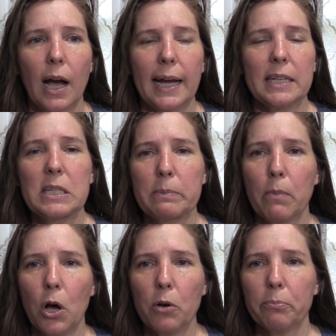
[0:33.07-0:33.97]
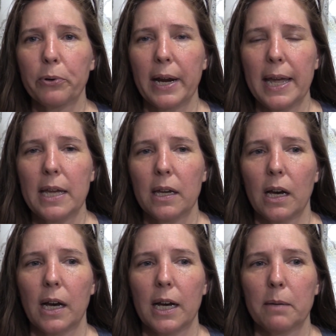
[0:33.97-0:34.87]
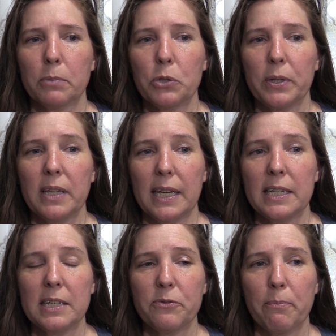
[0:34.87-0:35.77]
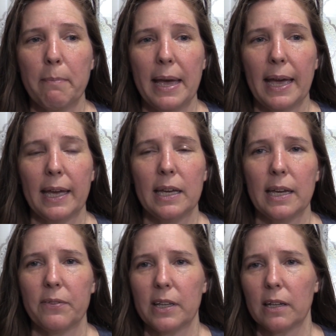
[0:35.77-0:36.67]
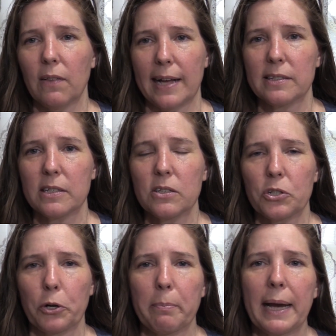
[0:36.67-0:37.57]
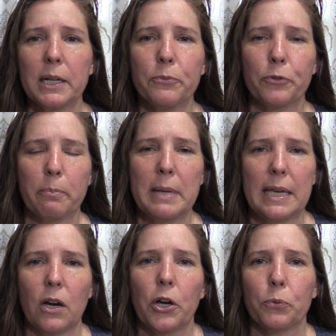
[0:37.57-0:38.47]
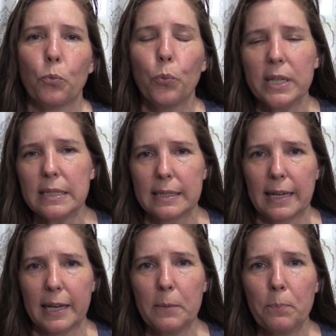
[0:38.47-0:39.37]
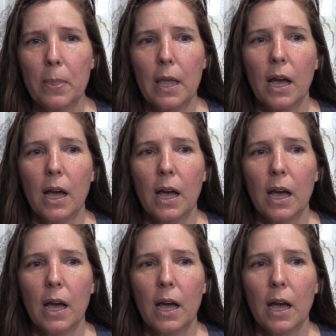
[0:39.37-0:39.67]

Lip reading: I had a small break between the end of May and then classes start back up for me on Wednesday.